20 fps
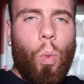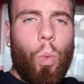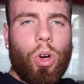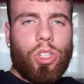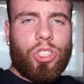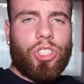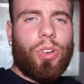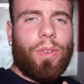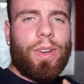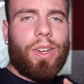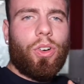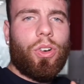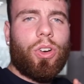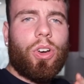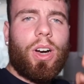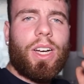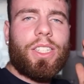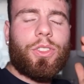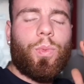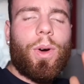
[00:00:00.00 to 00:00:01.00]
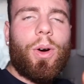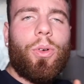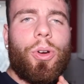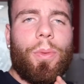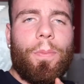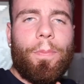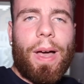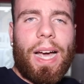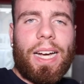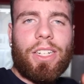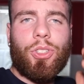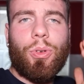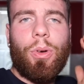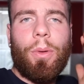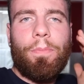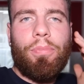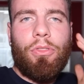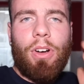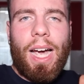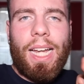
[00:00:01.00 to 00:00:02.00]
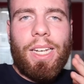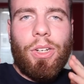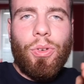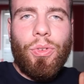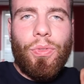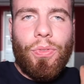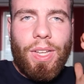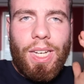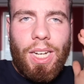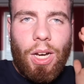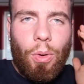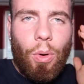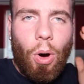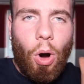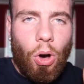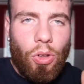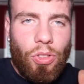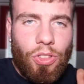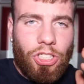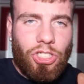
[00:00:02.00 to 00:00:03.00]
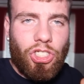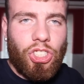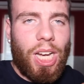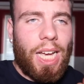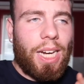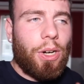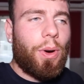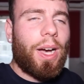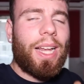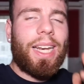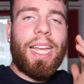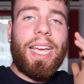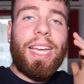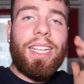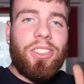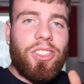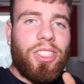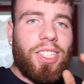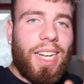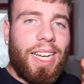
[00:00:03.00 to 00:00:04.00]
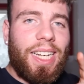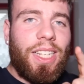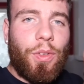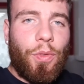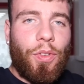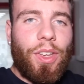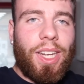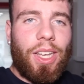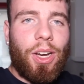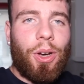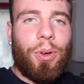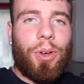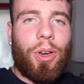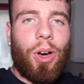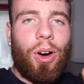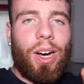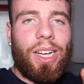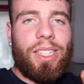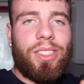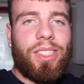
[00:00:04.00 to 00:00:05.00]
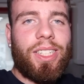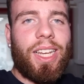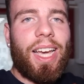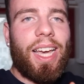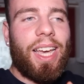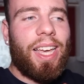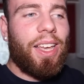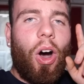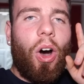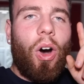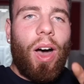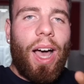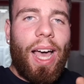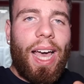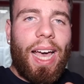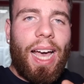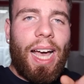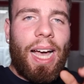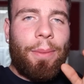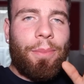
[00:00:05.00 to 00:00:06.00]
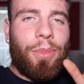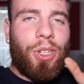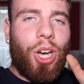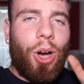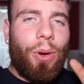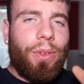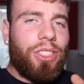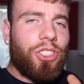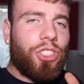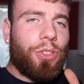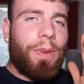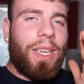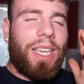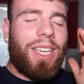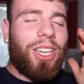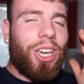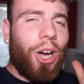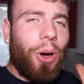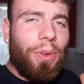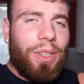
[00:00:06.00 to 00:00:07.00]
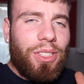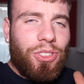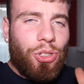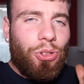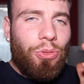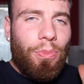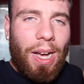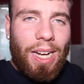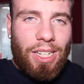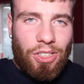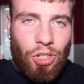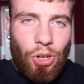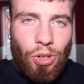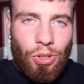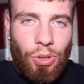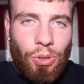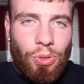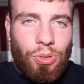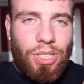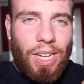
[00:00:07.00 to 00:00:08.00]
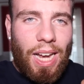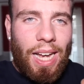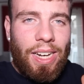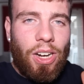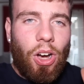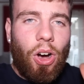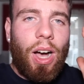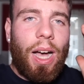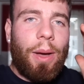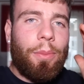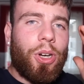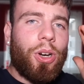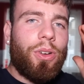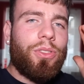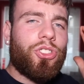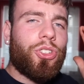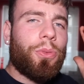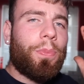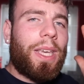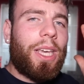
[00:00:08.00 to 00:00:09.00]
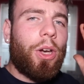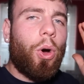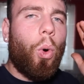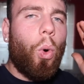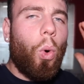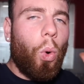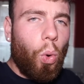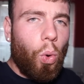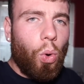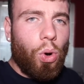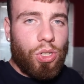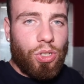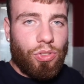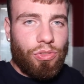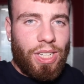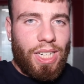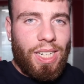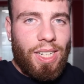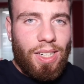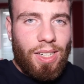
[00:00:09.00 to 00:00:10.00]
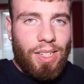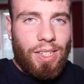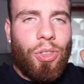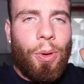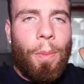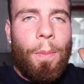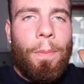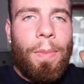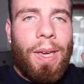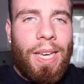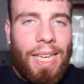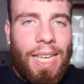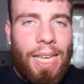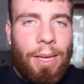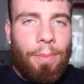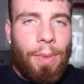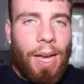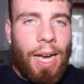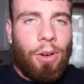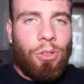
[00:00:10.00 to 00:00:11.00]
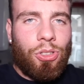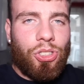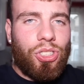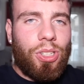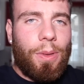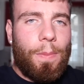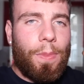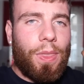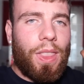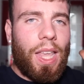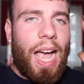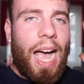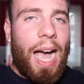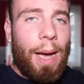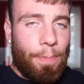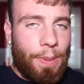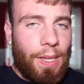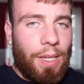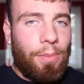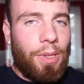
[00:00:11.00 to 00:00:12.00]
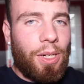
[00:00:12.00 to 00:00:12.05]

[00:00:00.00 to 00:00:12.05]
What's going on, guys? Welcome back to a brand new video on the channel, and in today's video, guys, I am going to be going to McDonald's and I am going to be ordering the Mickey Mouse Happy